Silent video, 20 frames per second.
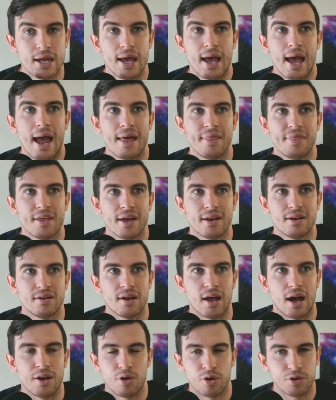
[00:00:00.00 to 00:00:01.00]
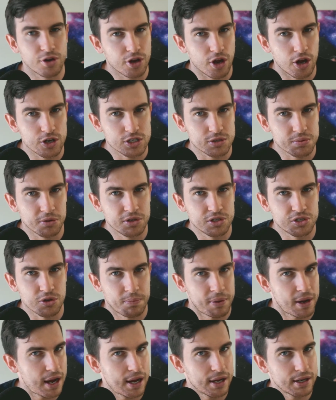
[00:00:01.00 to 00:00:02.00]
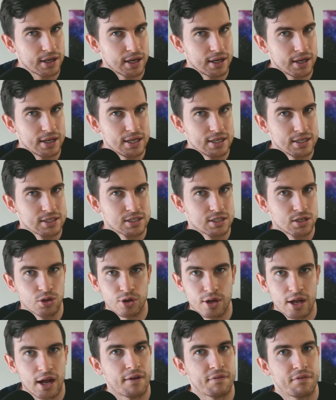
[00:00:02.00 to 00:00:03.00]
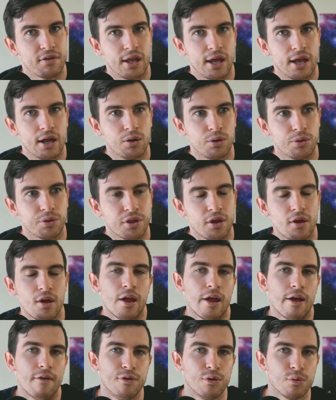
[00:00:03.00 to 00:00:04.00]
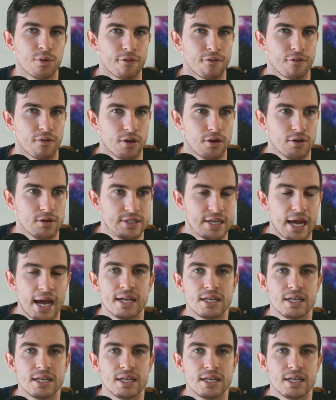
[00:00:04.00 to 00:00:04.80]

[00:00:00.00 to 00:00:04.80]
and then a non-negotiable is your partner is to look after their health. If you were to date